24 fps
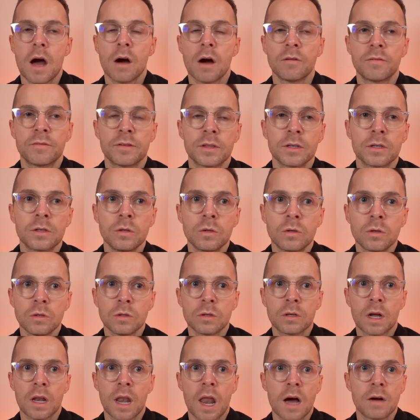for the Google
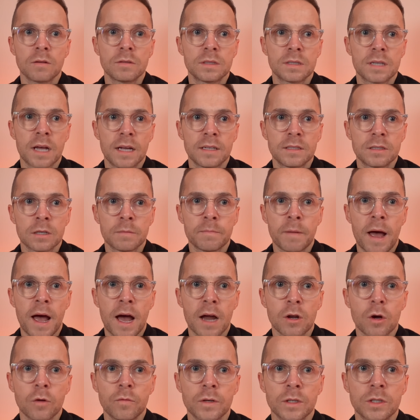Cloud setup,
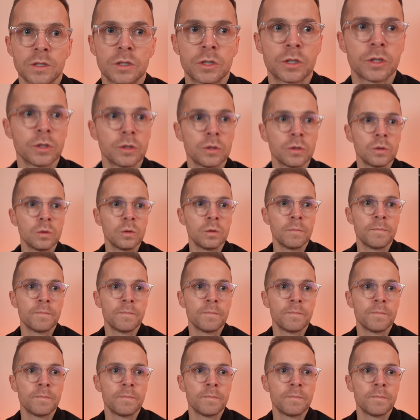head over to